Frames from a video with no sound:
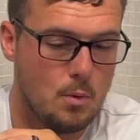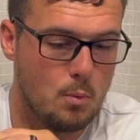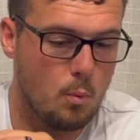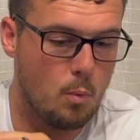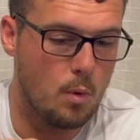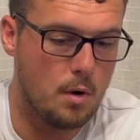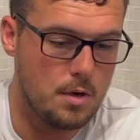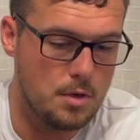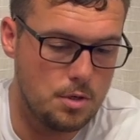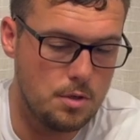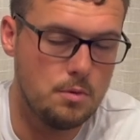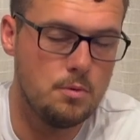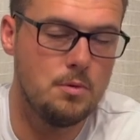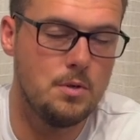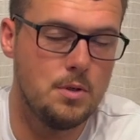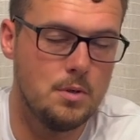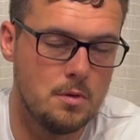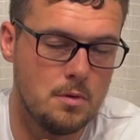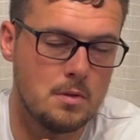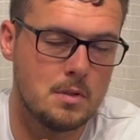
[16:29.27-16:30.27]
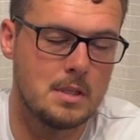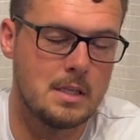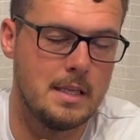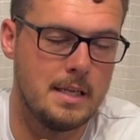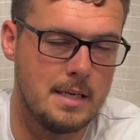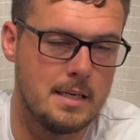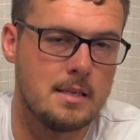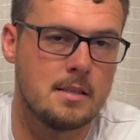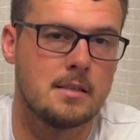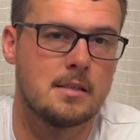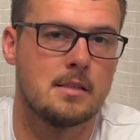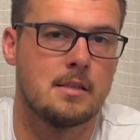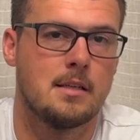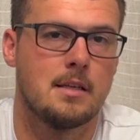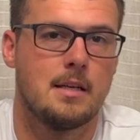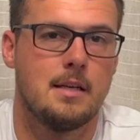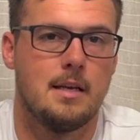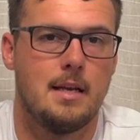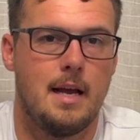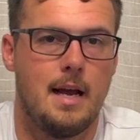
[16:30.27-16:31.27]
Would you use this
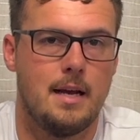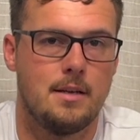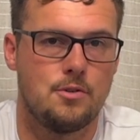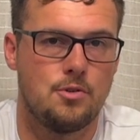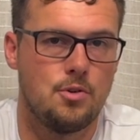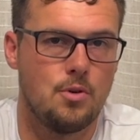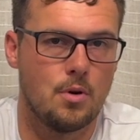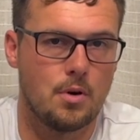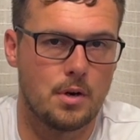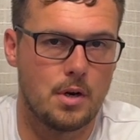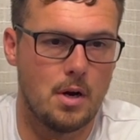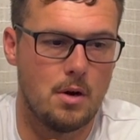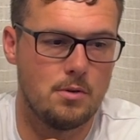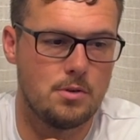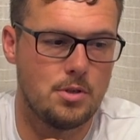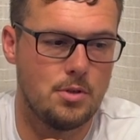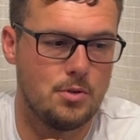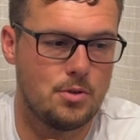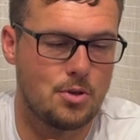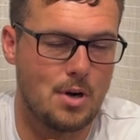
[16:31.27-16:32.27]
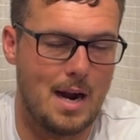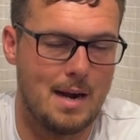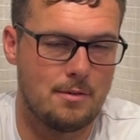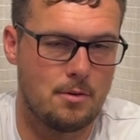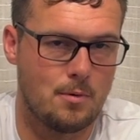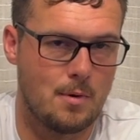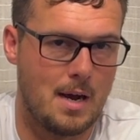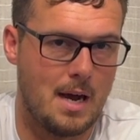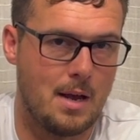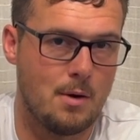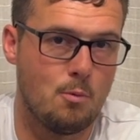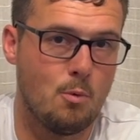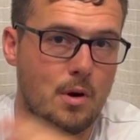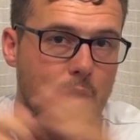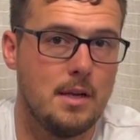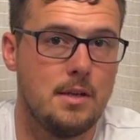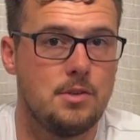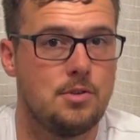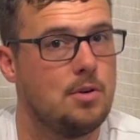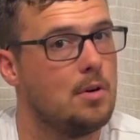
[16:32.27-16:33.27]
as your go-to travel rod?
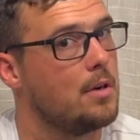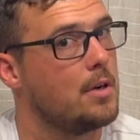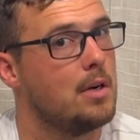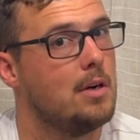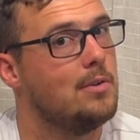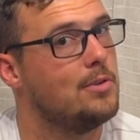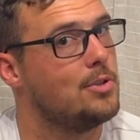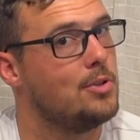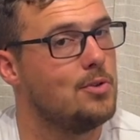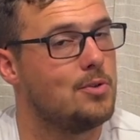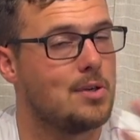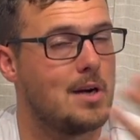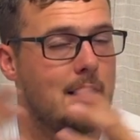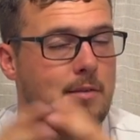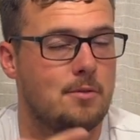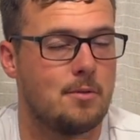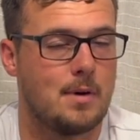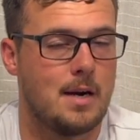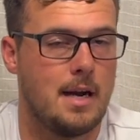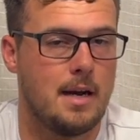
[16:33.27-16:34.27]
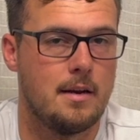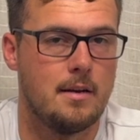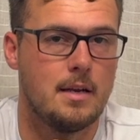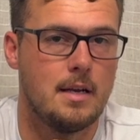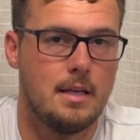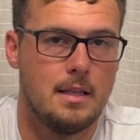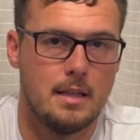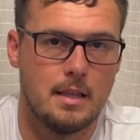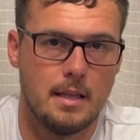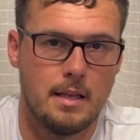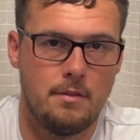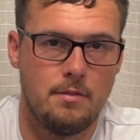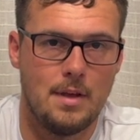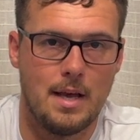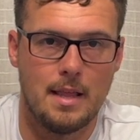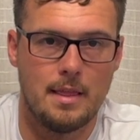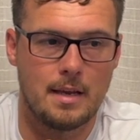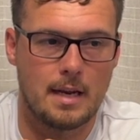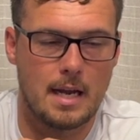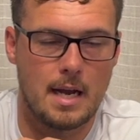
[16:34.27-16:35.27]
What is your go-to travel rod? Leave
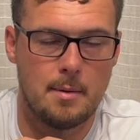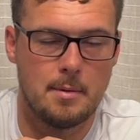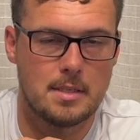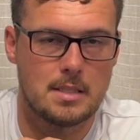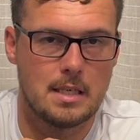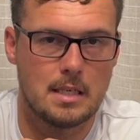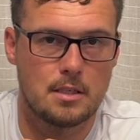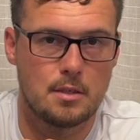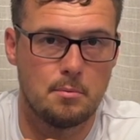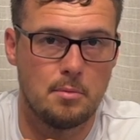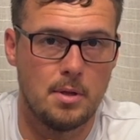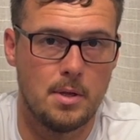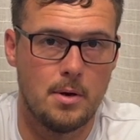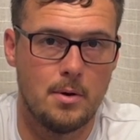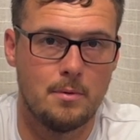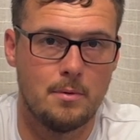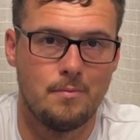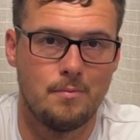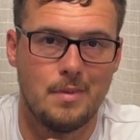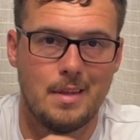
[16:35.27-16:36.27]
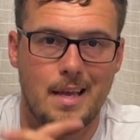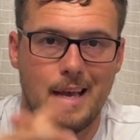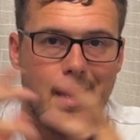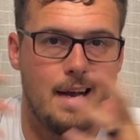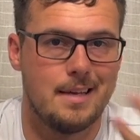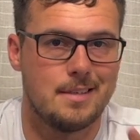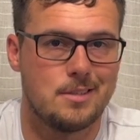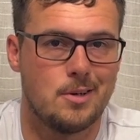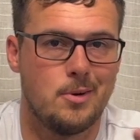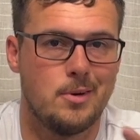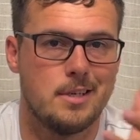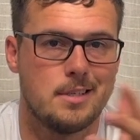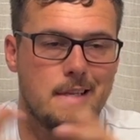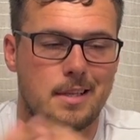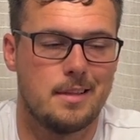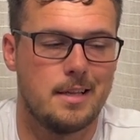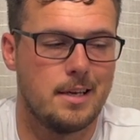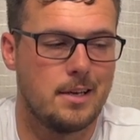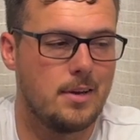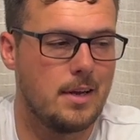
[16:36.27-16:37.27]
that in the comment section below. As always, I
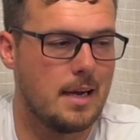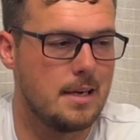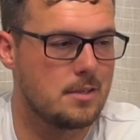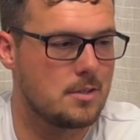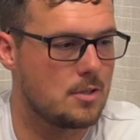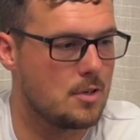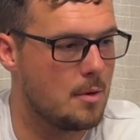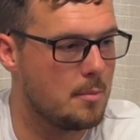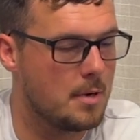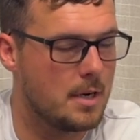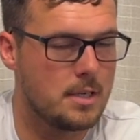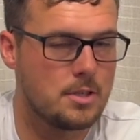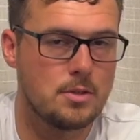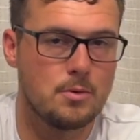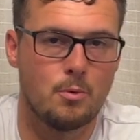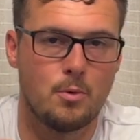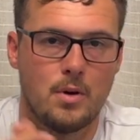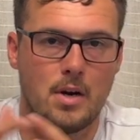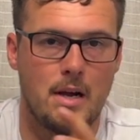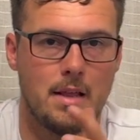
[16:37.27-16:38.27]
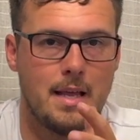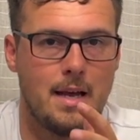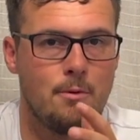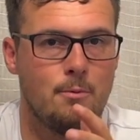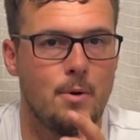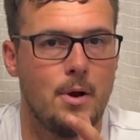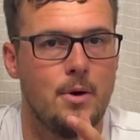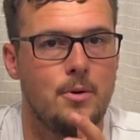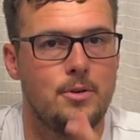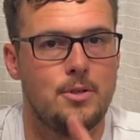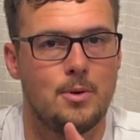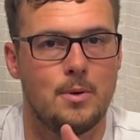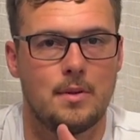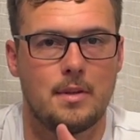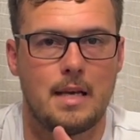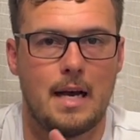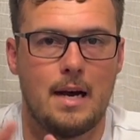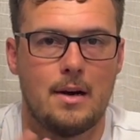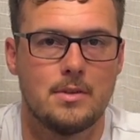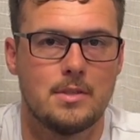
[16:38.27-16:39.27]
thank you guys so much. We're on that road to
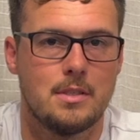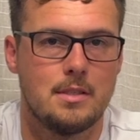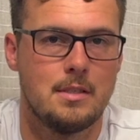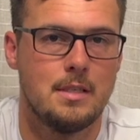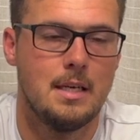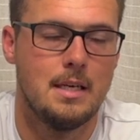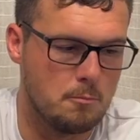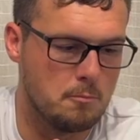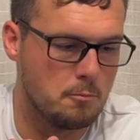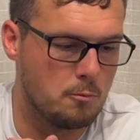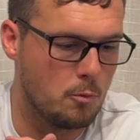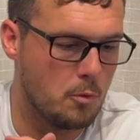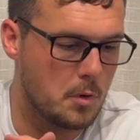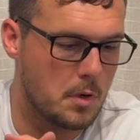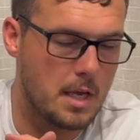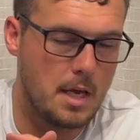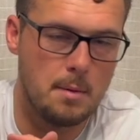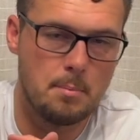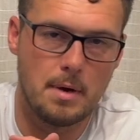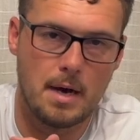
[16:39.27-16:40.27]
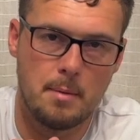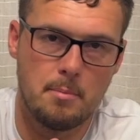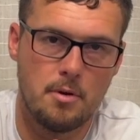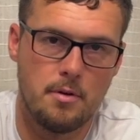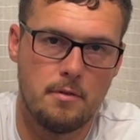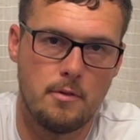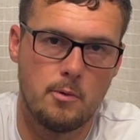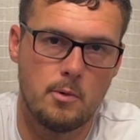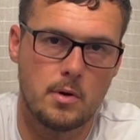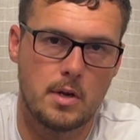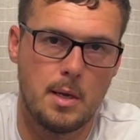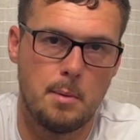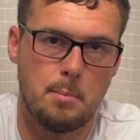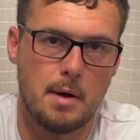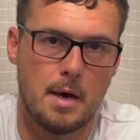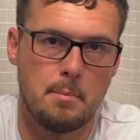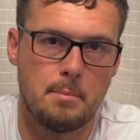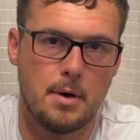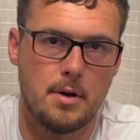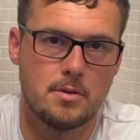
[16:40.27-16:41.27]
1,000. We'll keep on moving. We'll keep
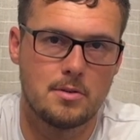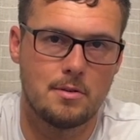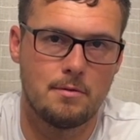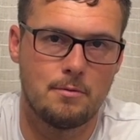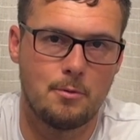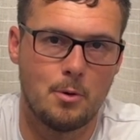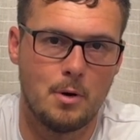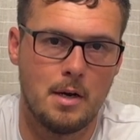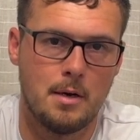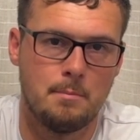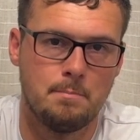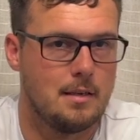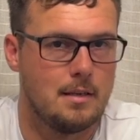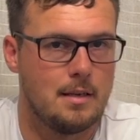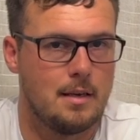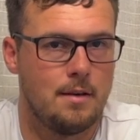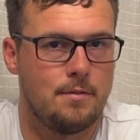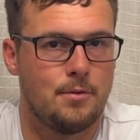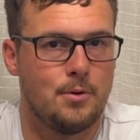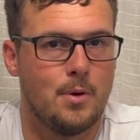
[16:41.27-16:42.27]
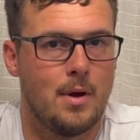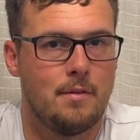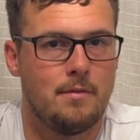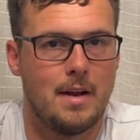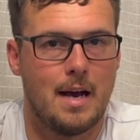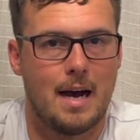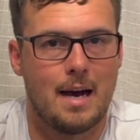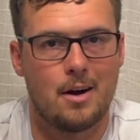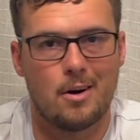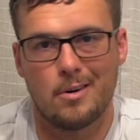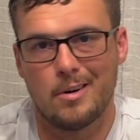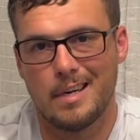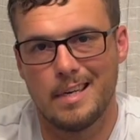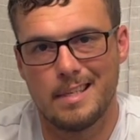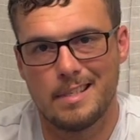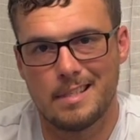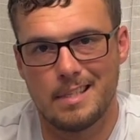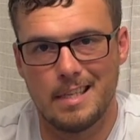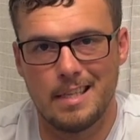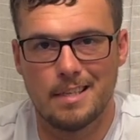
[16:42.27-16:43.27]
on posting for you. If you have not already
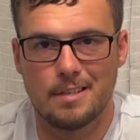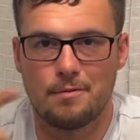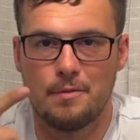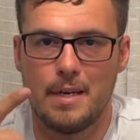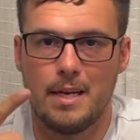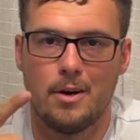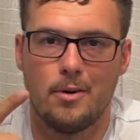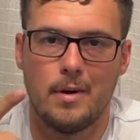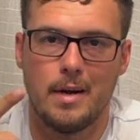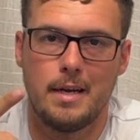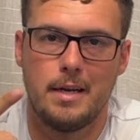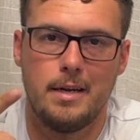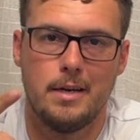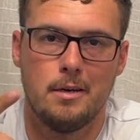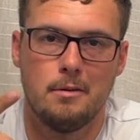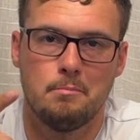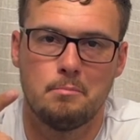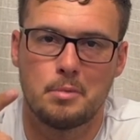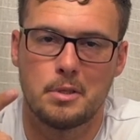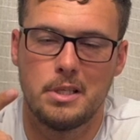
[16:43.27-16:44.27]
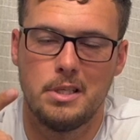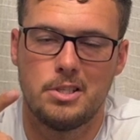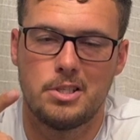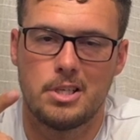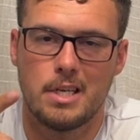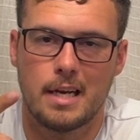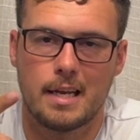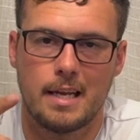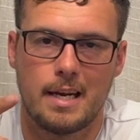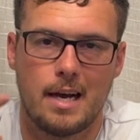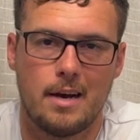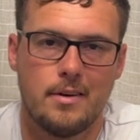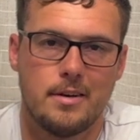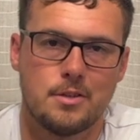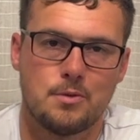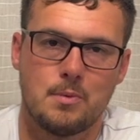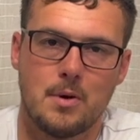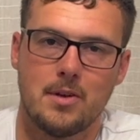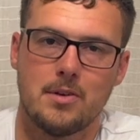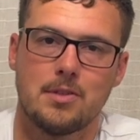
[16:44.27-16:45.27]
seen this video right here, please check it out,
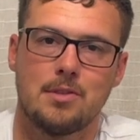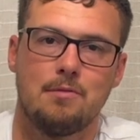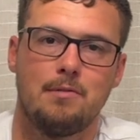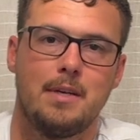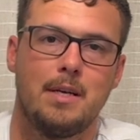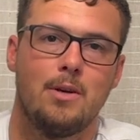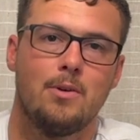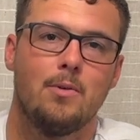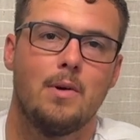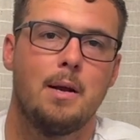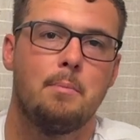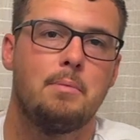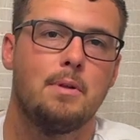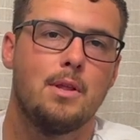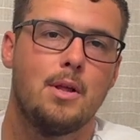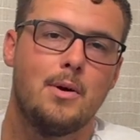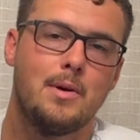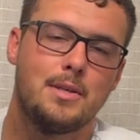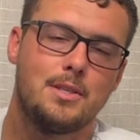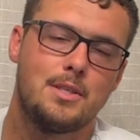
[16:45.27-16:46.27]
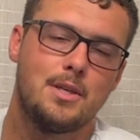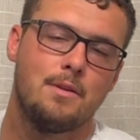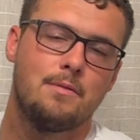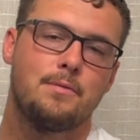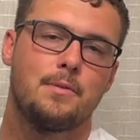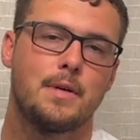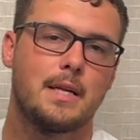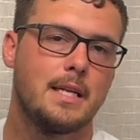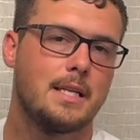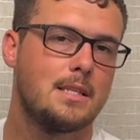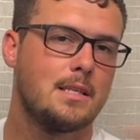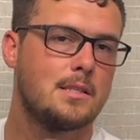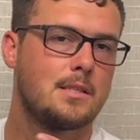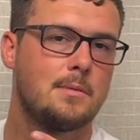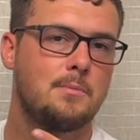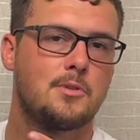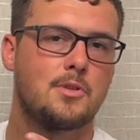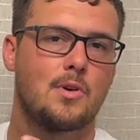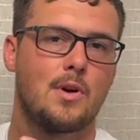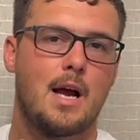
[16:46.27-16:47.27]
as well as the video right below it. Don't forget to
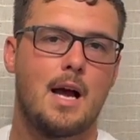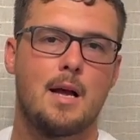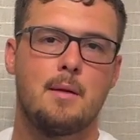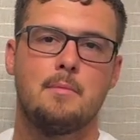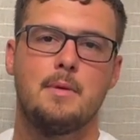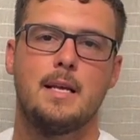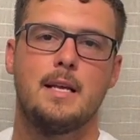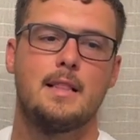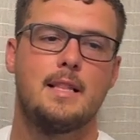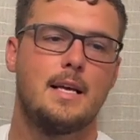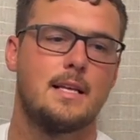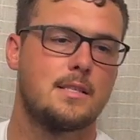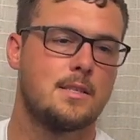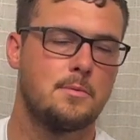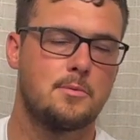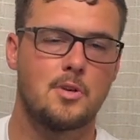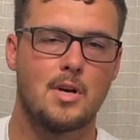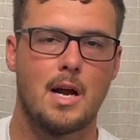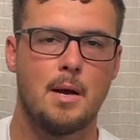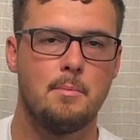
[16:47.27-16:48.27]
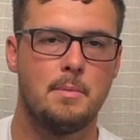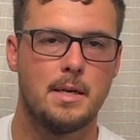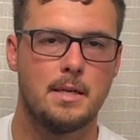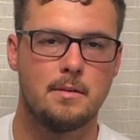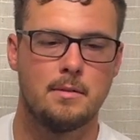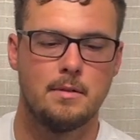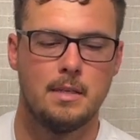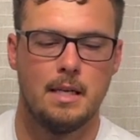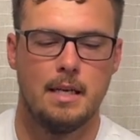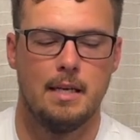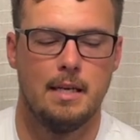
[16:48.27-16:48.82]
subscribe. Hit that subscribe button.